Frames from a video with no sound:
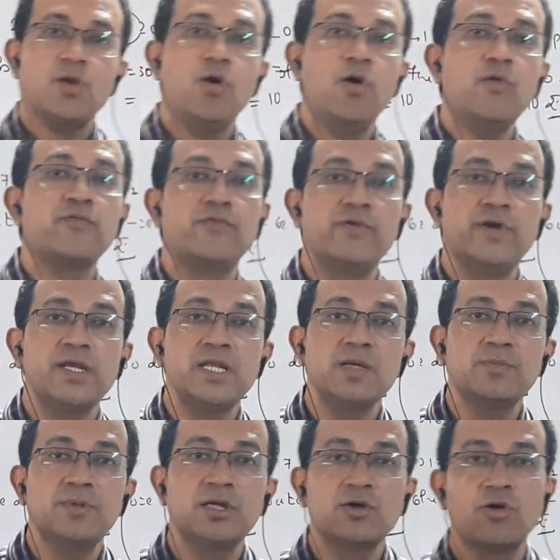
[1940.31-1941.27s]
of
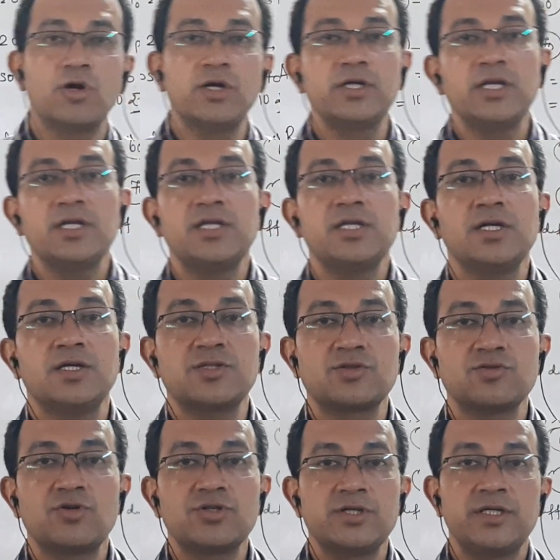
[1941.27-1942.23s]
variable quantity
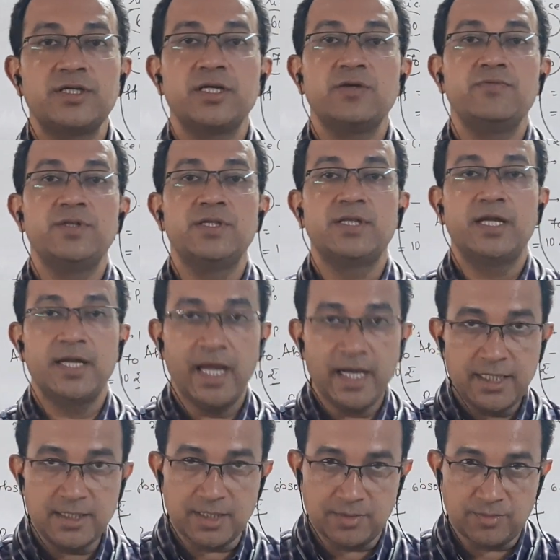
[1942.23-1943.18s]
associated with an
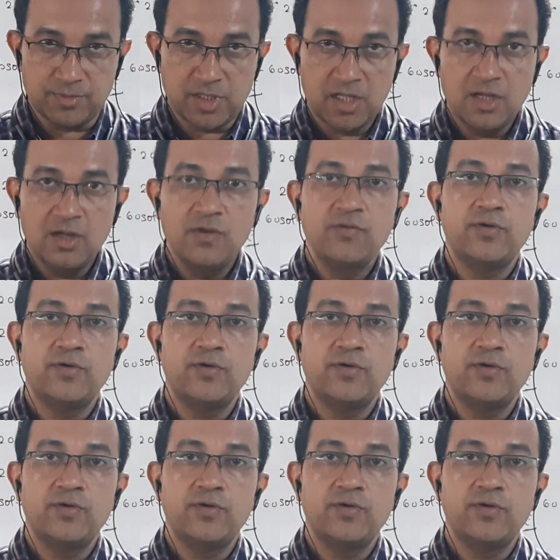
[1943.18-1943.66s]
item